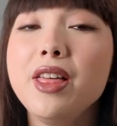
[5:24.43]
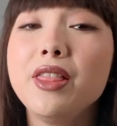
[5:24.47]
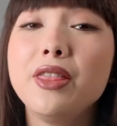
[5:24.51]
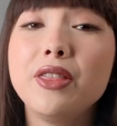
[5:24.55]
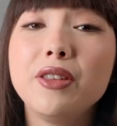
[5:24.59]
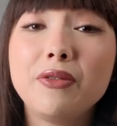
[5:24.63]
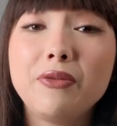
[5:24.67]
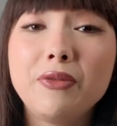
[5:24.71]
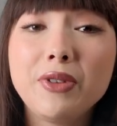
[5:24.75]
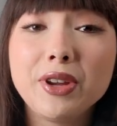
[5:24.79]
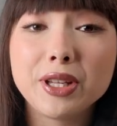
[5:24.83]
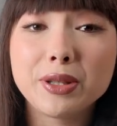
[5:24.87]

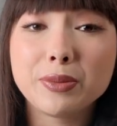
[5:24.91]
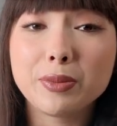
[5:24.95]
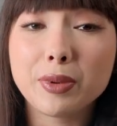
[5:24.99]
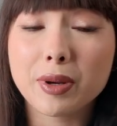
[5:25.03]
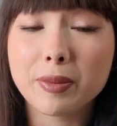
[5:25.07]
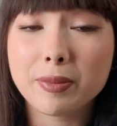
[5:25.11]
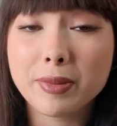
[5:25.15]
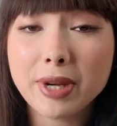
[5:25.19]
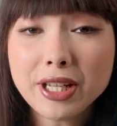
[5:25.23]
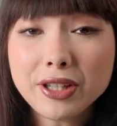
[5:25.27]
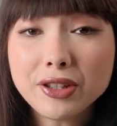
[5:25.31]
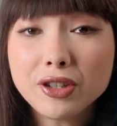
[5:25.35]
The
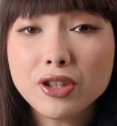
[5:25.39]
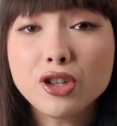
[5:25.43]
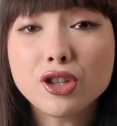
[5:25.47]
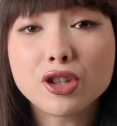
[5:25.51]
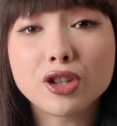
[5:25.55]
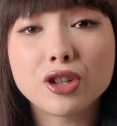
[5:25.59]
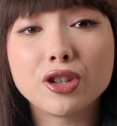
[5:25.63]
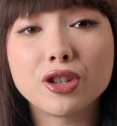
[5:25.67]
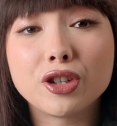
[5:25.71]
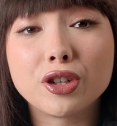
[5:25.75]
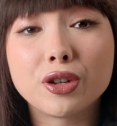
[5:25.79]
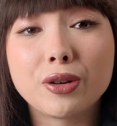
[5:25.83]
Facebook
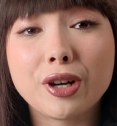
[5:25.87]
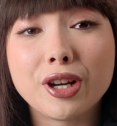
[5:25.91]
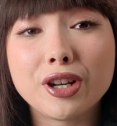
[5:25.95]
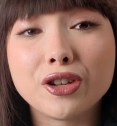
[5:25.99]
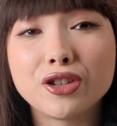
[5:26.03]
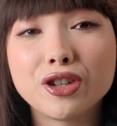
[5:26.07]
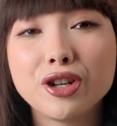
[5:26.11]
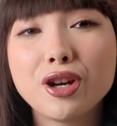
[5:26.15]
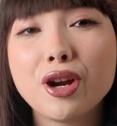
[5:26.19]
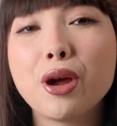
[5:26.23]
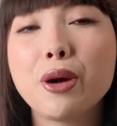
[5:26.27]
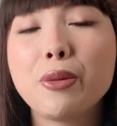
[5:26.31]
Messenger
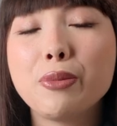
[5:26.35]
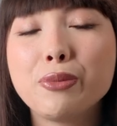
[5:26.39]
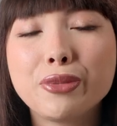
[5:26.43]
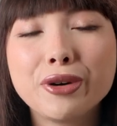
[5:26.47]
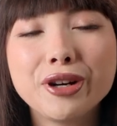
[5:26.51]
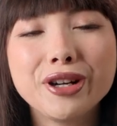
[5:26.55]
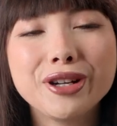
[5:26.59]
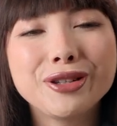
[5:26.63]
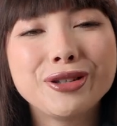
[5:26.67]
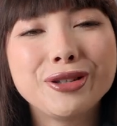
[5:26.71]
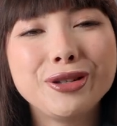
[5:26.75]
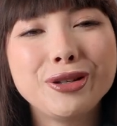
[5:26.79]
integration
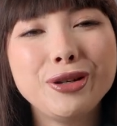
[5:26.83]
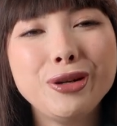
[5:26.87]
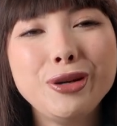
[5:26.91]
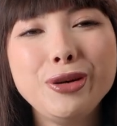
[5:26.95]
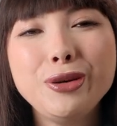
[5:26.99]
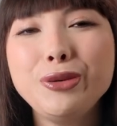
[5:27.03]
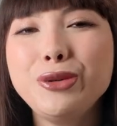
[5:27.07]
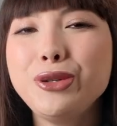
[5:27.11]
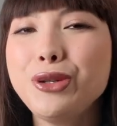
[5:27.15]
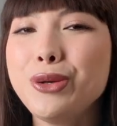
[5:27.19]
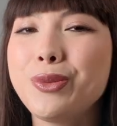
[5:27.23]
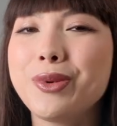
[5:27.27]
brings
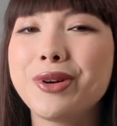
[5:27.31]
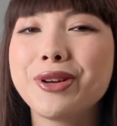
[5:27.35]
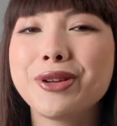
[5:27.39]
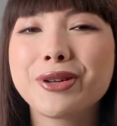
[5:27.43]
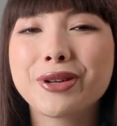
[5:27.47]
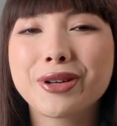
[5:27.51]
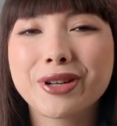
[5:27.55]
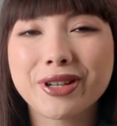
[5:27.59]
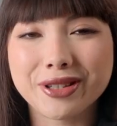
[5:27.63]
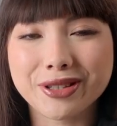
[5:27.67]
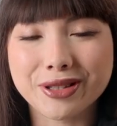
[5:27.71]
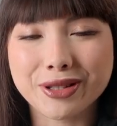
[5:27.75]
you to where
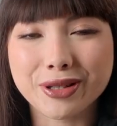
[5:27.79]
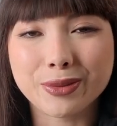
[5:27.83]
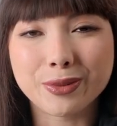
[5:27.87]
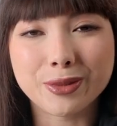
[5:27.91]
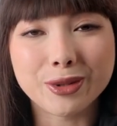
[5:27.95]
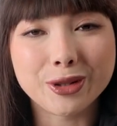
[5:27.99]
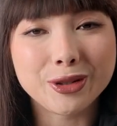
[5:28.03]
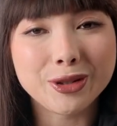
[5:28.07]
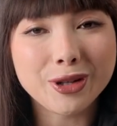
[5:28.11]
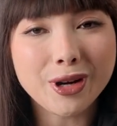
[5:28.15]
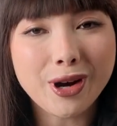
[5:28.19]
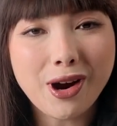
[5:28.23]
your
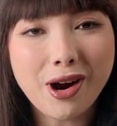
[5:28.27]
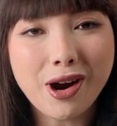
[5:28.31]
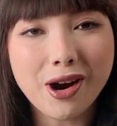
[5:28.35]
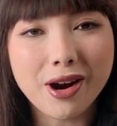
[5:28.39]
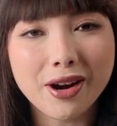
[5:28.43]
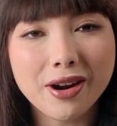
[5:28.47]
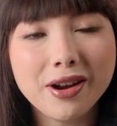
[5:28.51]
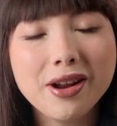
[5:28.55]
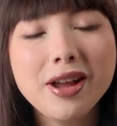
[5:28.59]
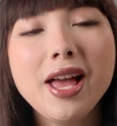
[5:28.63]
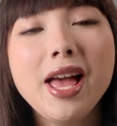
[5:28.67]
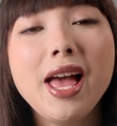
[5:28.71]
customers
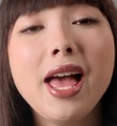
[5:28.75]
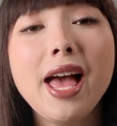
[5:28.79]
are.